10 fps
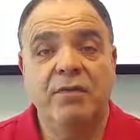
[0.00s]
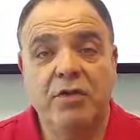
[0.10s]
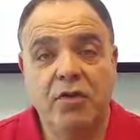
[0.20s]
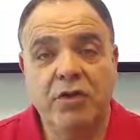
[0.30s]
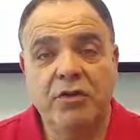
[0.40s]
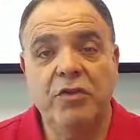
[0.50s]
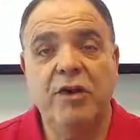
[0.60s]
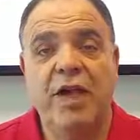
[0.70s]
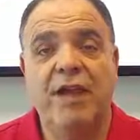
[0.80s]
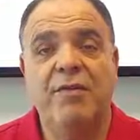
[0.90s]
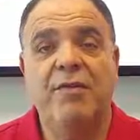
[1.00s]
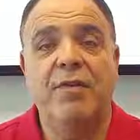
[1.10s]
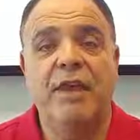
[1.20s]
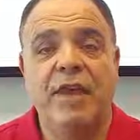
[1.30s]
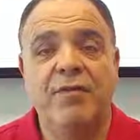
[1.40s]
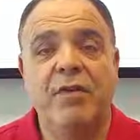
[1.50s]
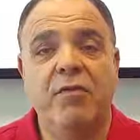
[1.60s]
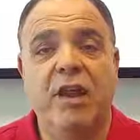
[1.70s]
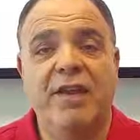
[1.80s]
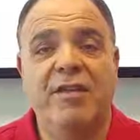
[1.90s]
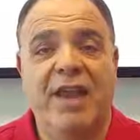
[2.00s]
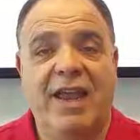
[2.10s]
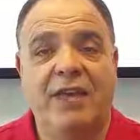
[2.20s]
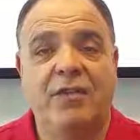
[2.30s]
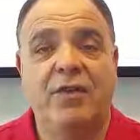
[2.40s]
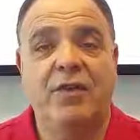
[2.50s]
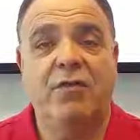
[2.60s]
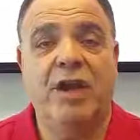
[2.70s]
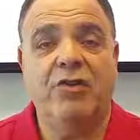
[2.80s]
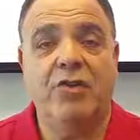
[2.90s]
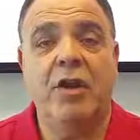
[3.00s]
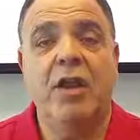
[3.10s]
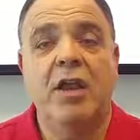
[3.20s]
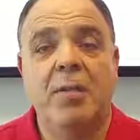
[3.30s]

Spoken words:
of course you have every right to ask for direction.